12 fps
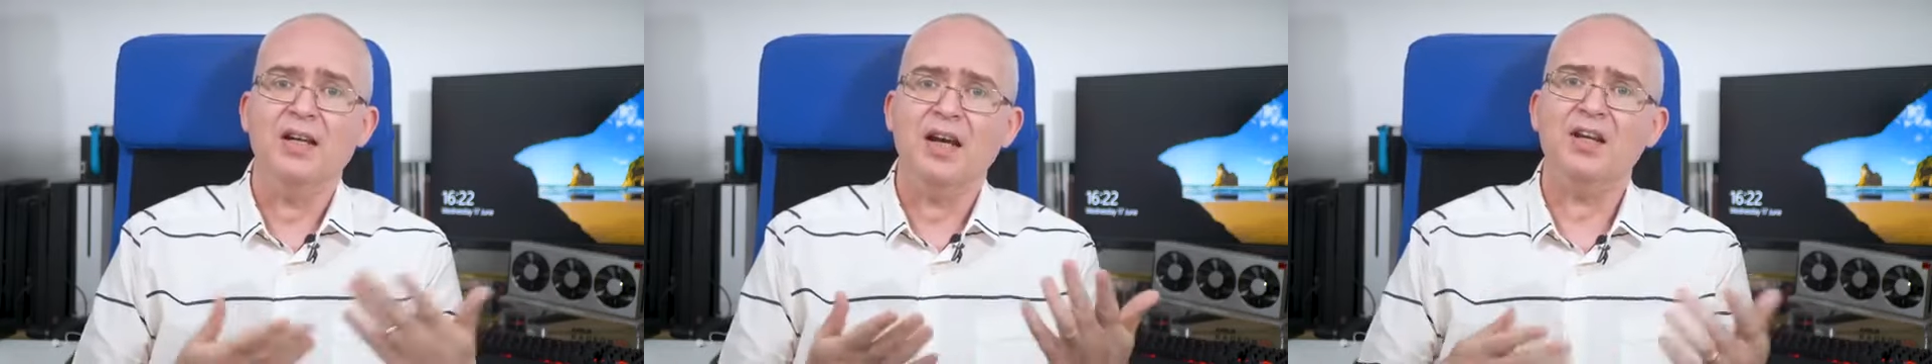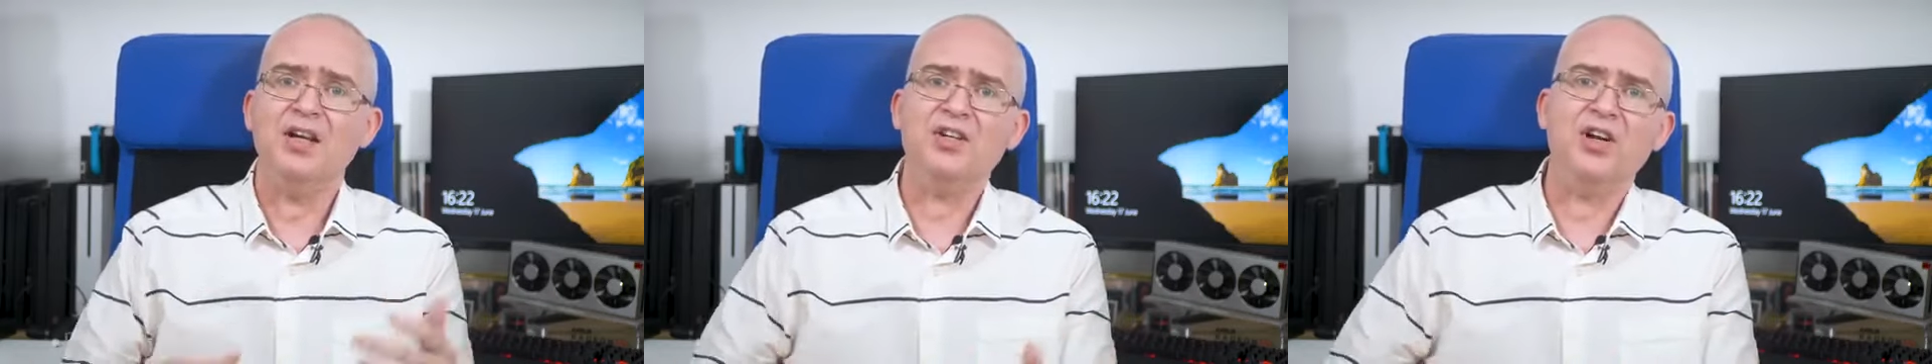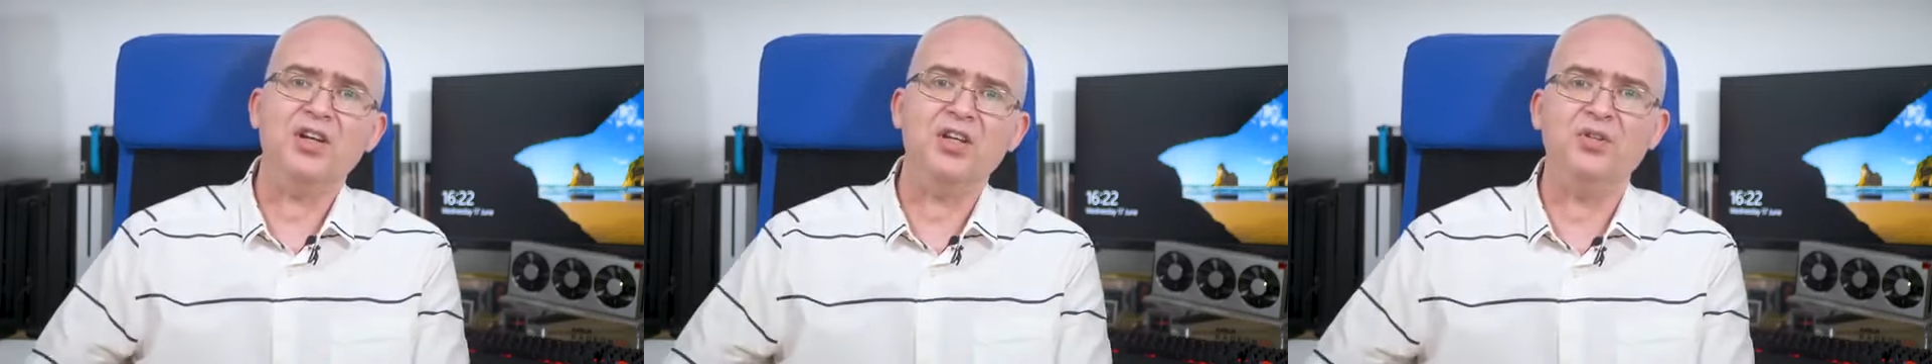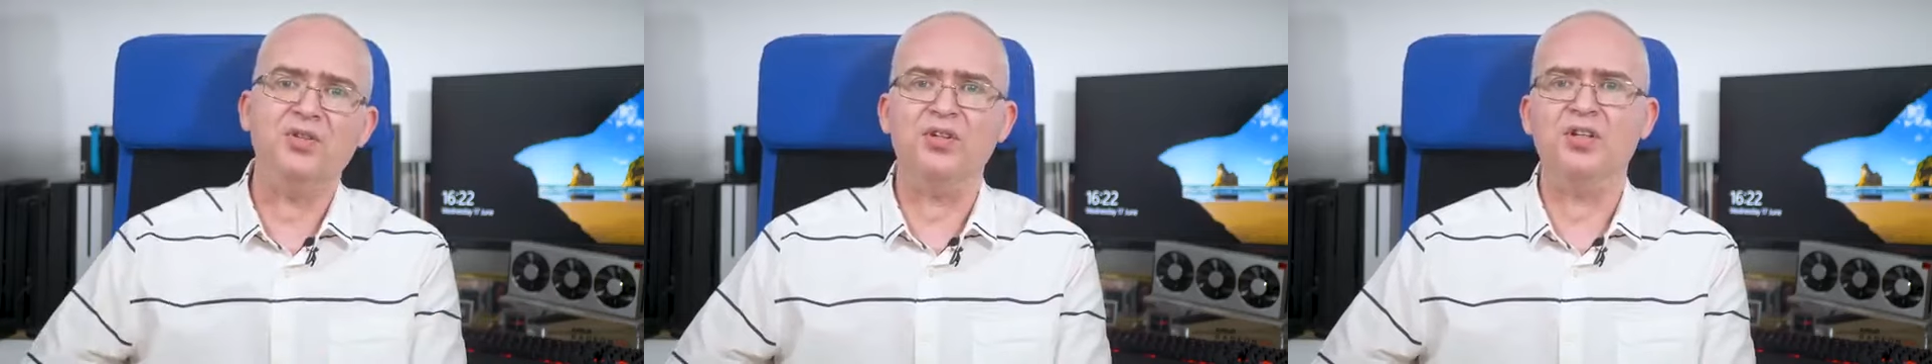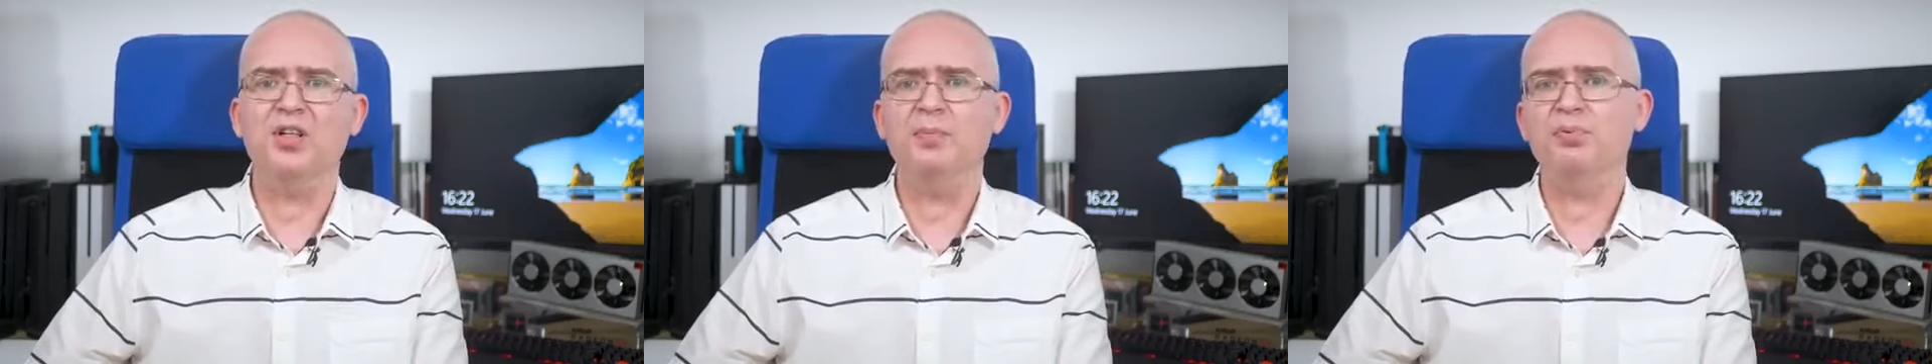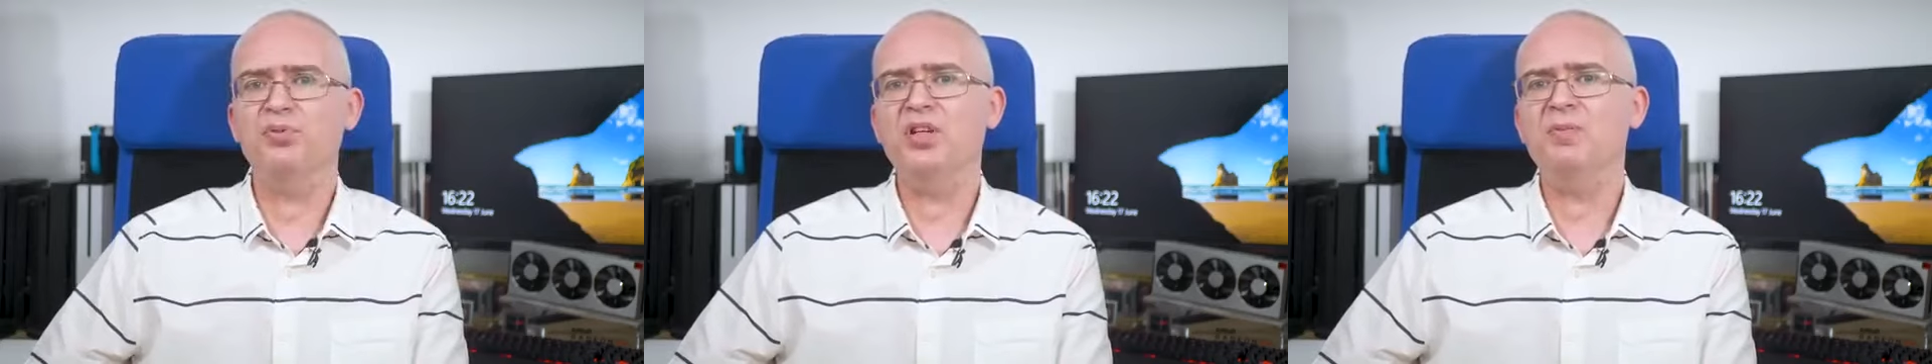And I'd argue that a
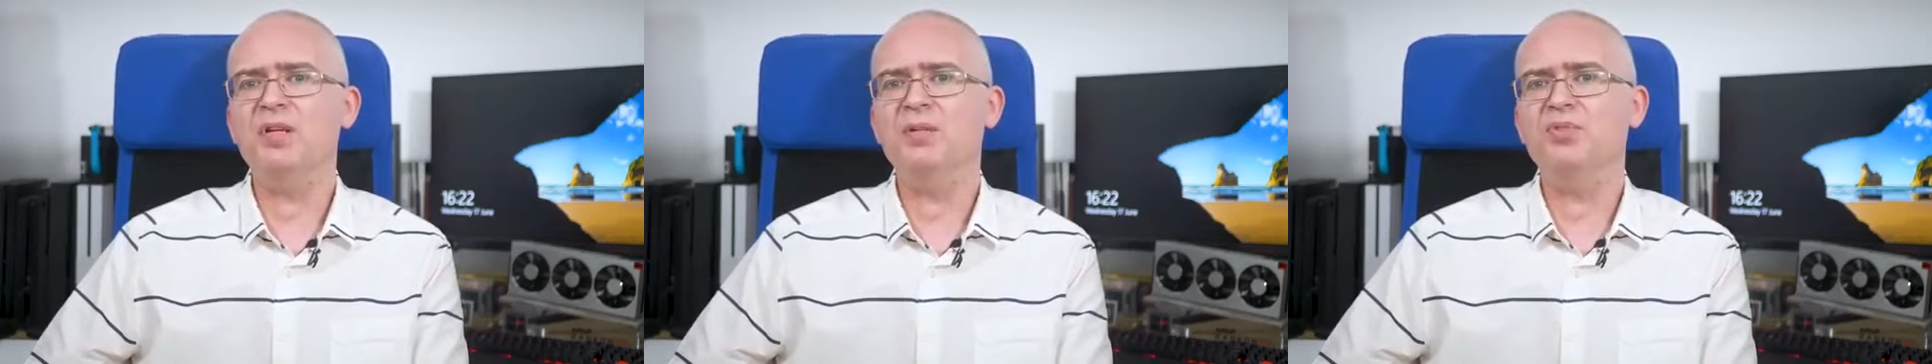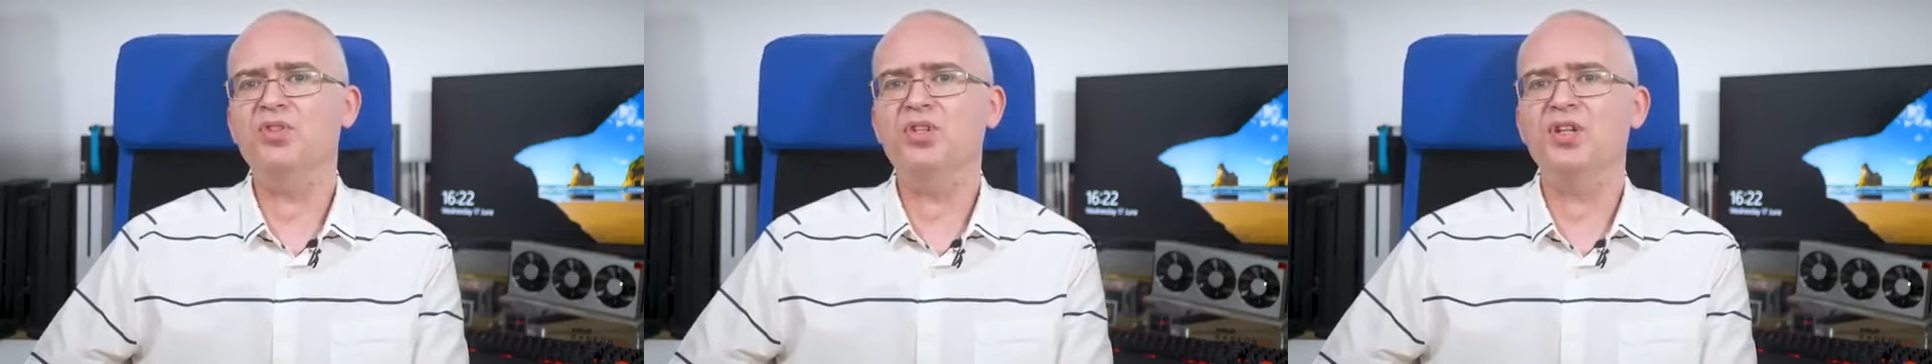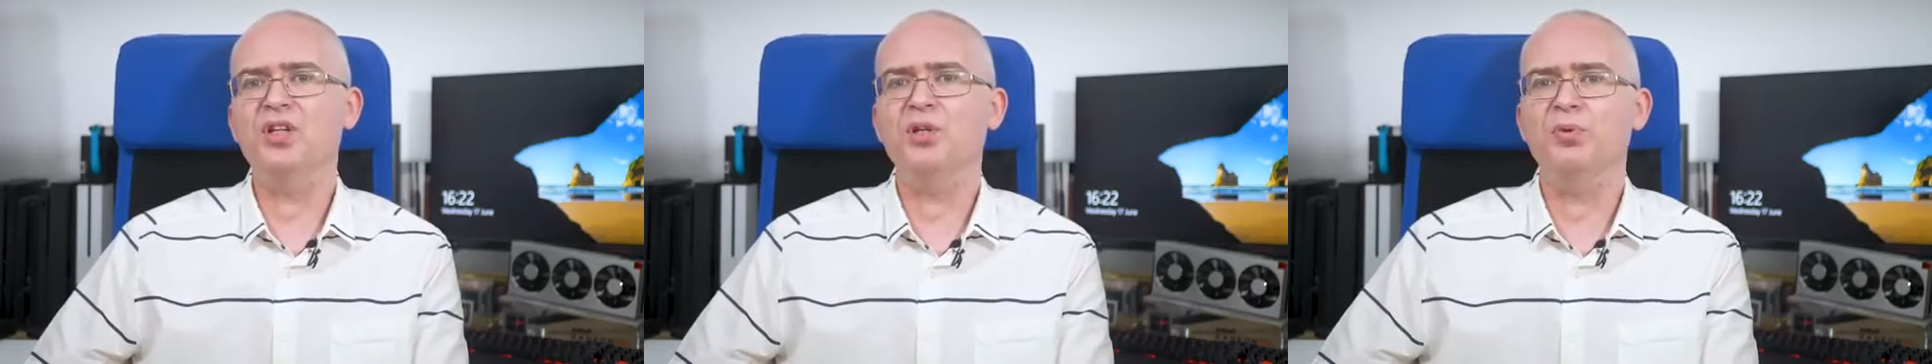premium SKU